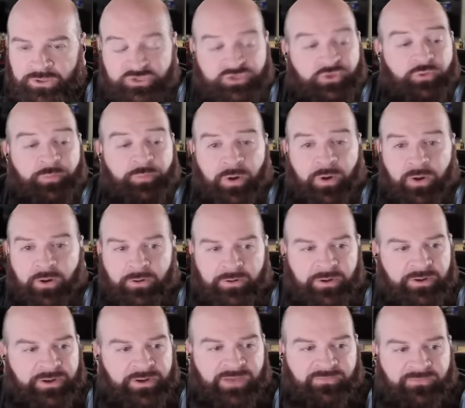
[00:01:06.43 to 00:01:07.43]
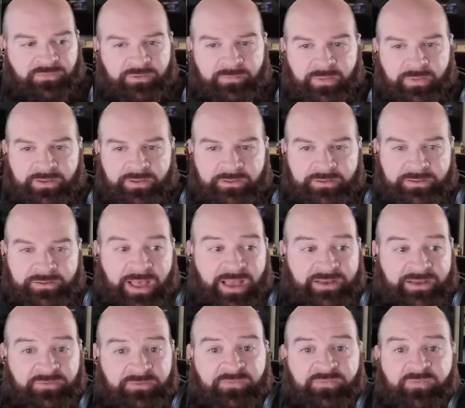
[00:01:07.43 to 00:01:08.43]
Sue Bird never
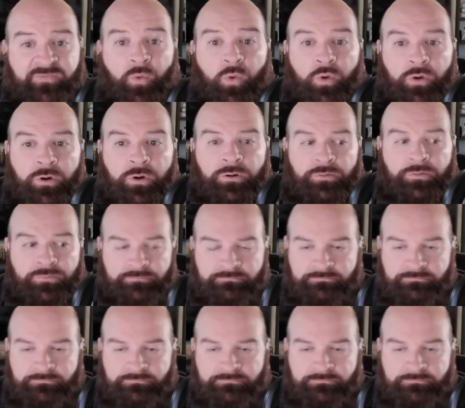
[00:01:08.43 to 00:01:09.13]
got to four.